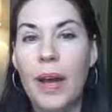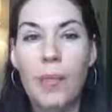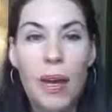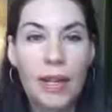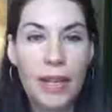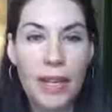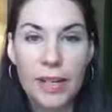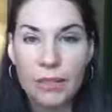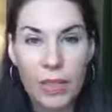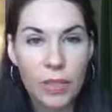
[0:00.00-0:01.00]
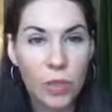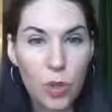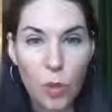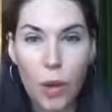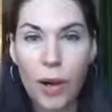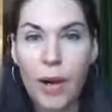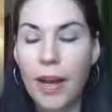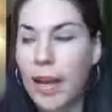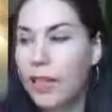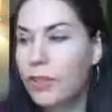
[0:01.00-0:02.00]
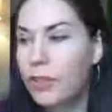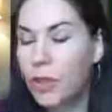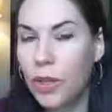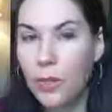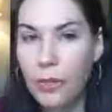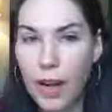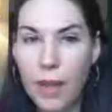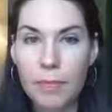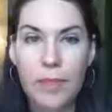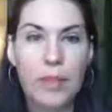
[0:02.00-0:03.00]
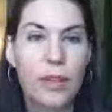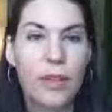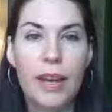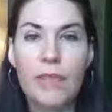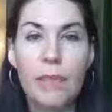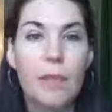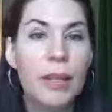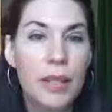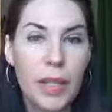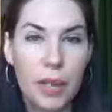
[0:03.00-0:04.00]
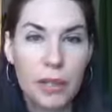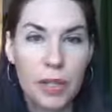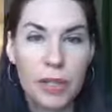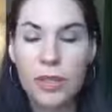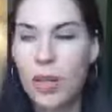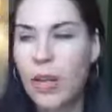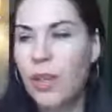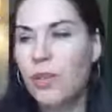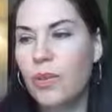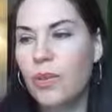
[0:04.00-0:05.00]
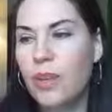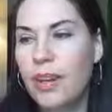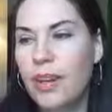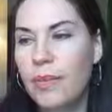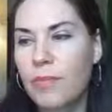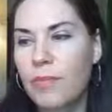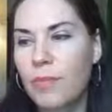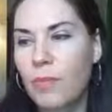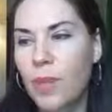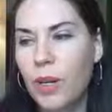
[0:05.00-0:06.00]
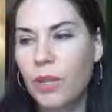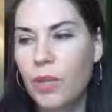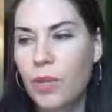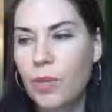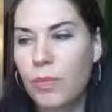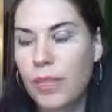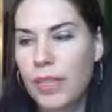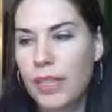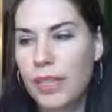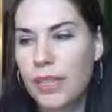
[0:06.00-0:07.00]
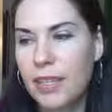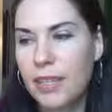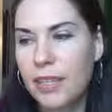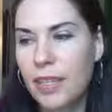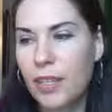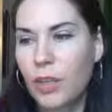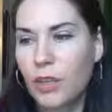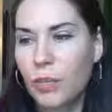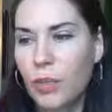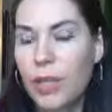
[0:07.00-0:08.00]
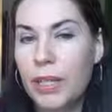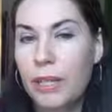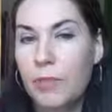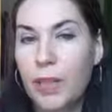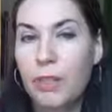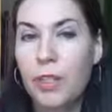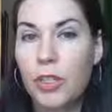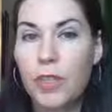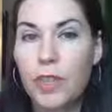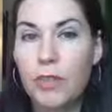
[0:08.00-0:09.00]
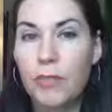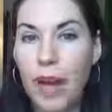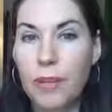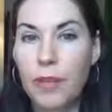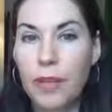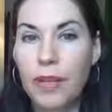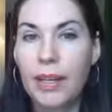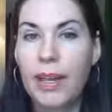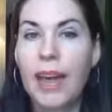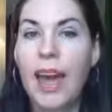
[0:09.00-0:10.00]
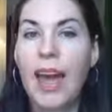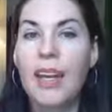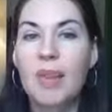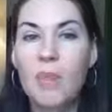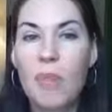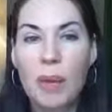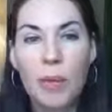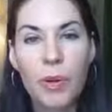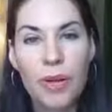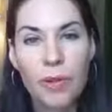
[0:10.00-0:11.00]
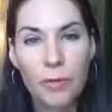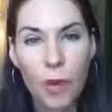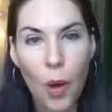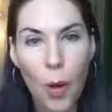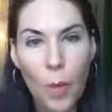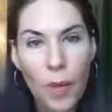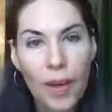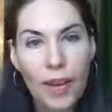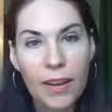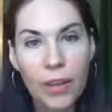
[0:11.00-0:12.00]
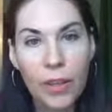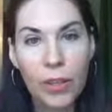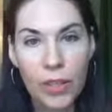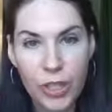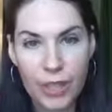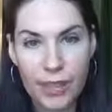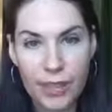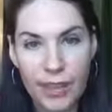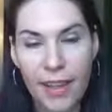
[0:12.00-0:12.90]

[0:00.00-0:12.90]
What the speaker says: went and I did the tour. I looked at all the frames. They have a million options. So in one of the showrooms, they did this really fluffy chenille fabric and a memory foam cushion.